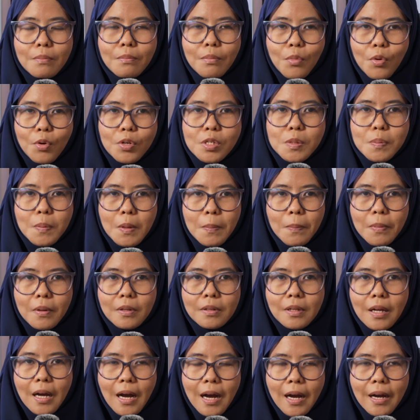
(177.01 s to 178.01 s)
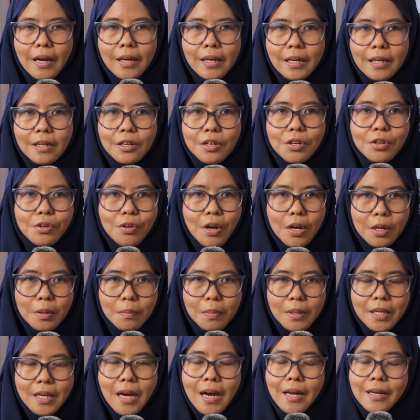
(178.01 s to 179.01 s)
Most people are
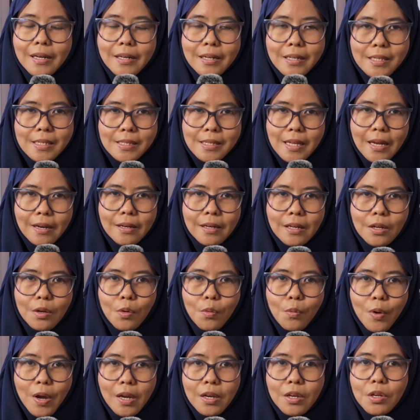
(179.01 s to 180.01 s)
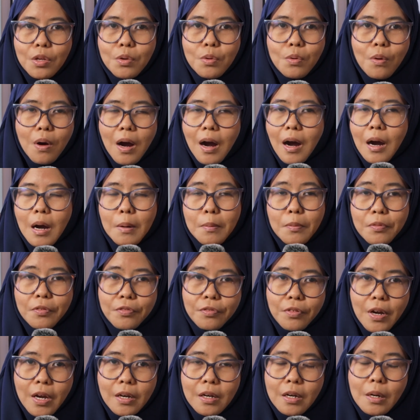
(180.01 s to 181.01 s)
incredibly understanding when you are
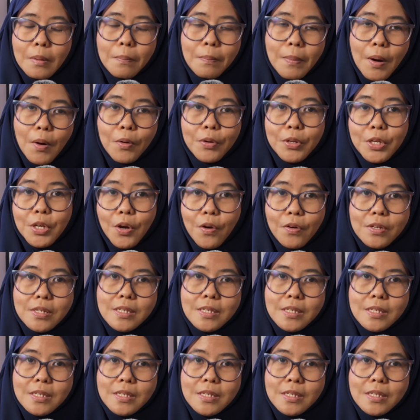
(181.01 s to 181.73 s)
upfront about your